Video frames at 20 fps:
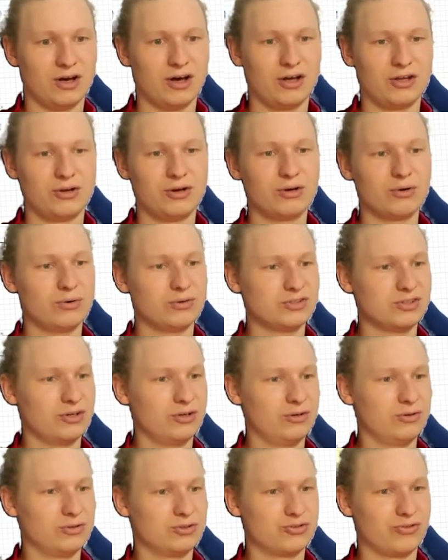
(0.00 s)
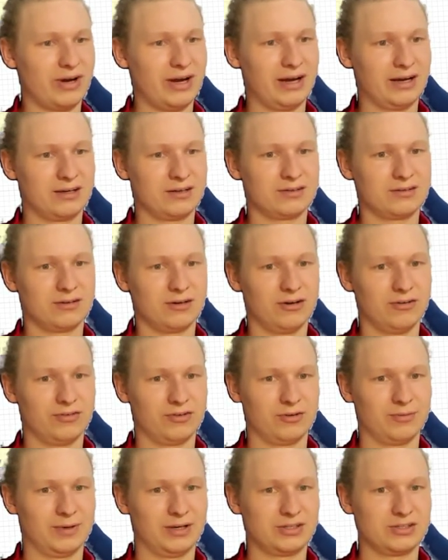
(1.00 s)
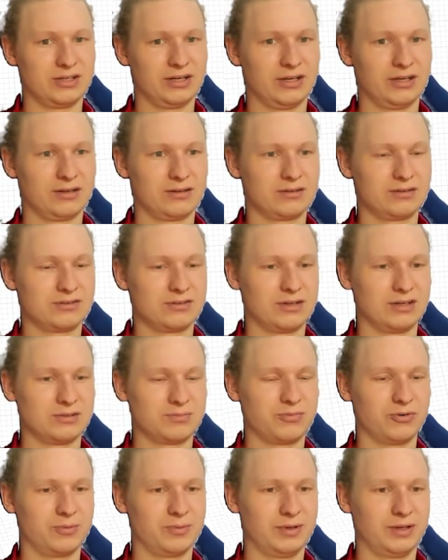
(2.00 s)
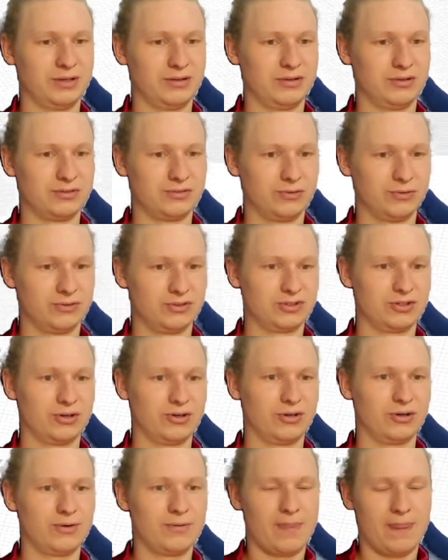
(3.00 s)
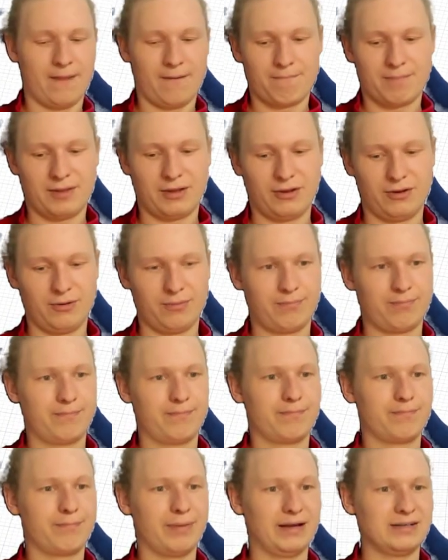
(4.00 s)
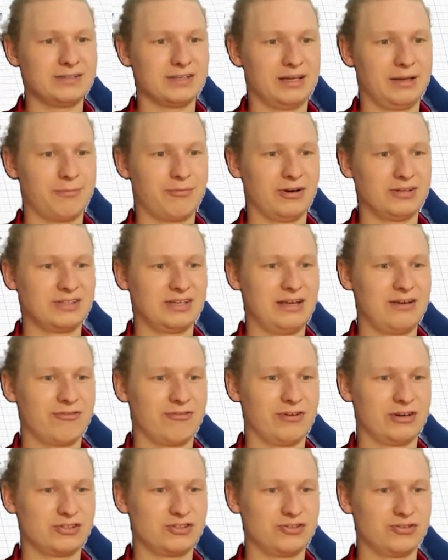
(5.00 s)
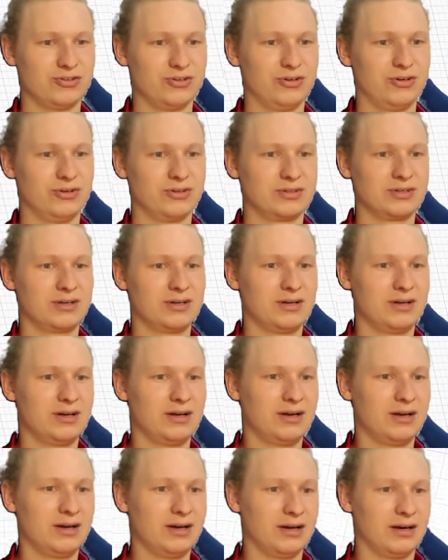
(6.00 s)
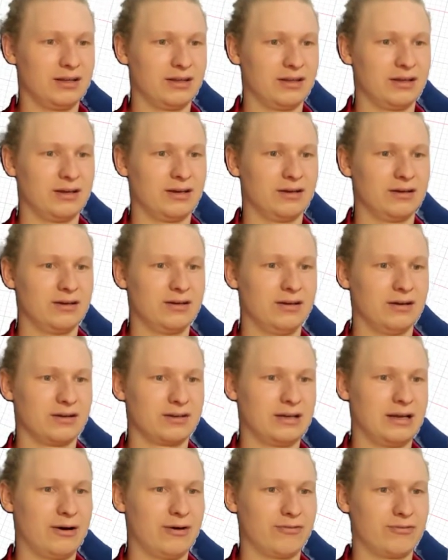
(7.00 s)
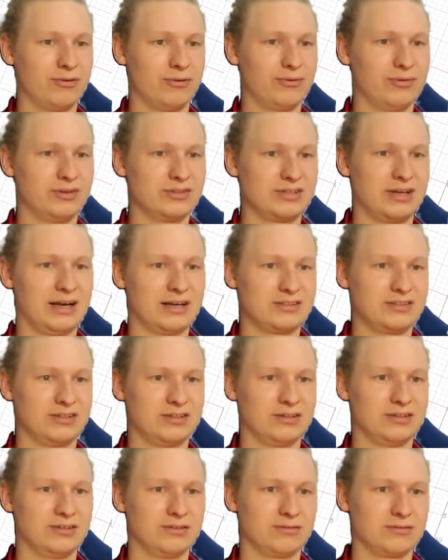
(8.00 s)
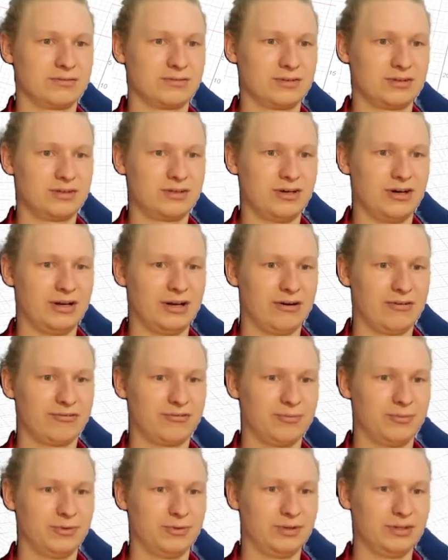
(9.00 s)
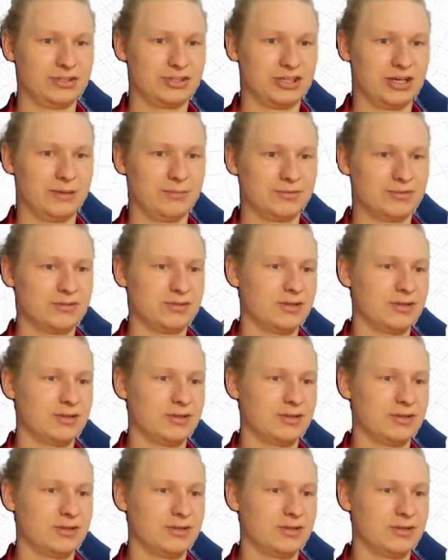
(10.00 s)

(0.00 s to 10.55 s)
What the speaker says: You can also drag over them actually, so that's probably useful to show you. You basically press E for extrude, and then look, now I've got all this hexagon cut out from all these shapes.